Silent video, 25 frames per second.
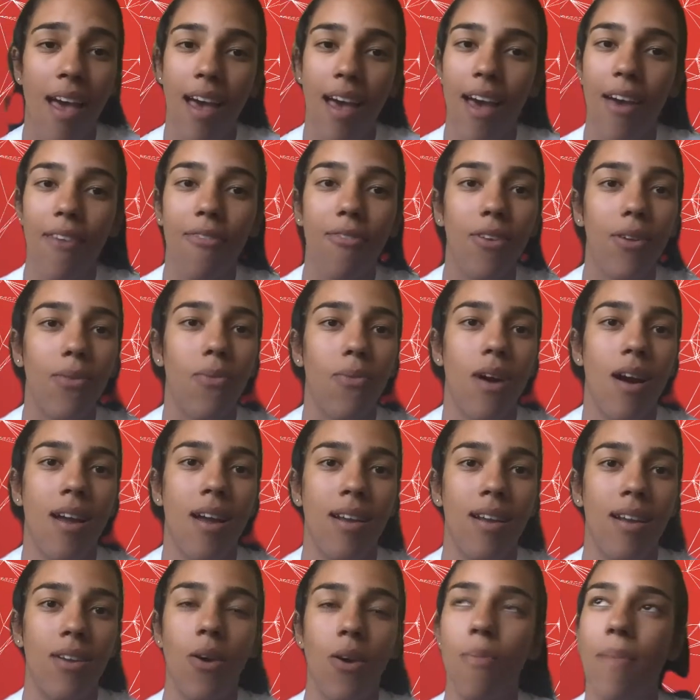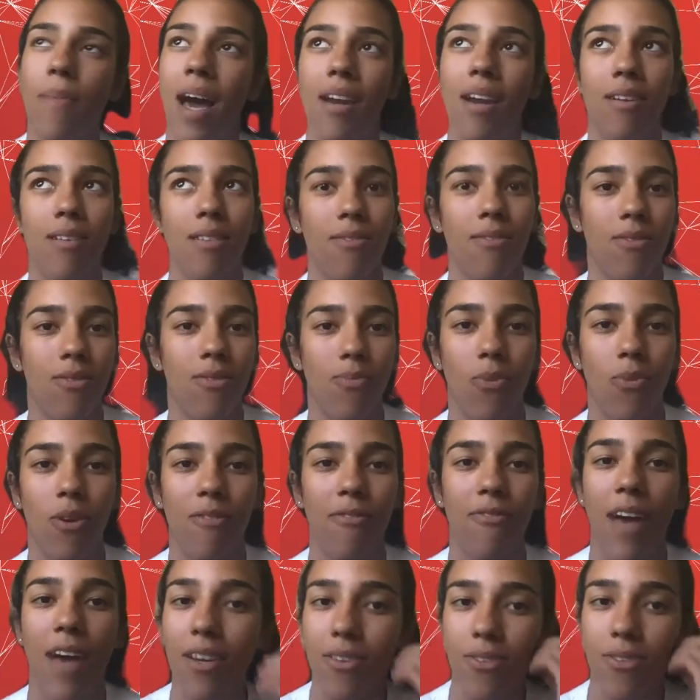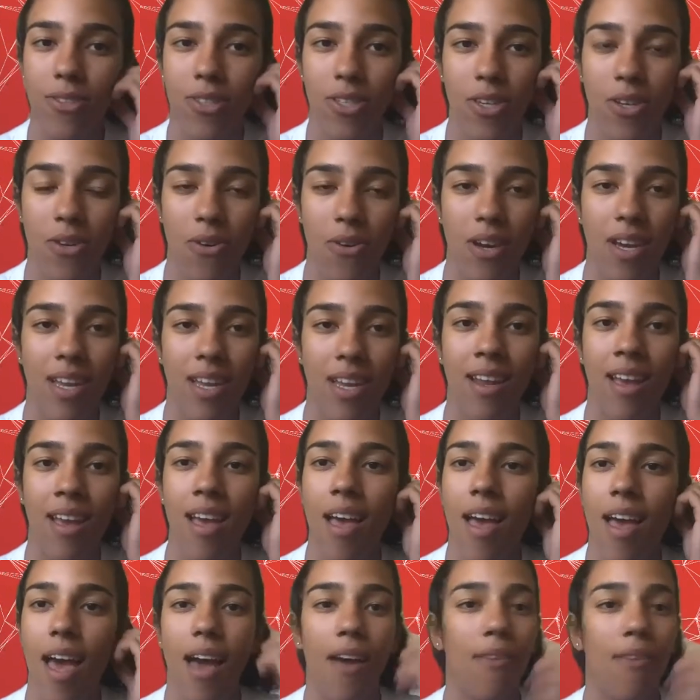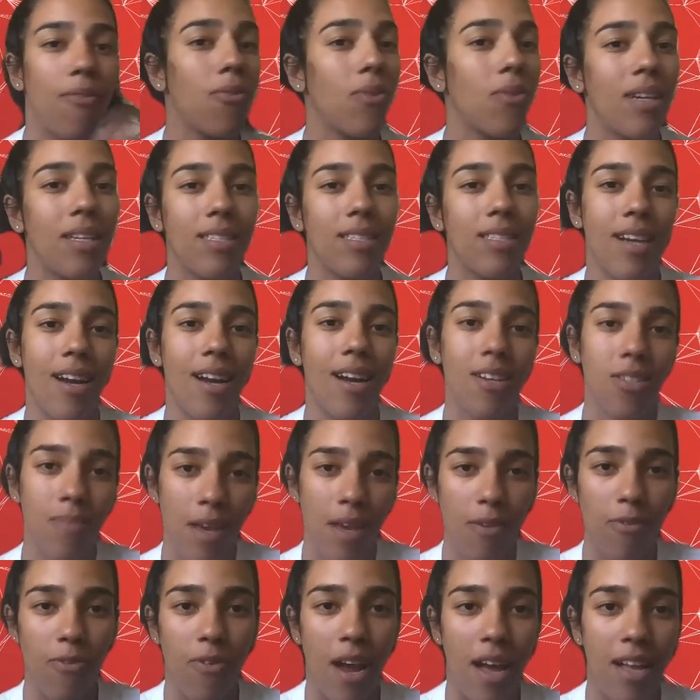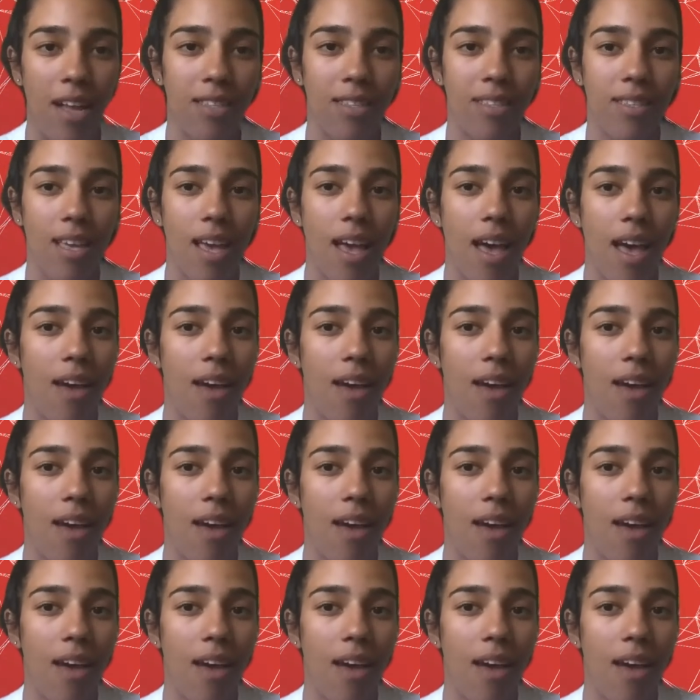everyone, no matter what faculty you're in, everyone is there to make friends.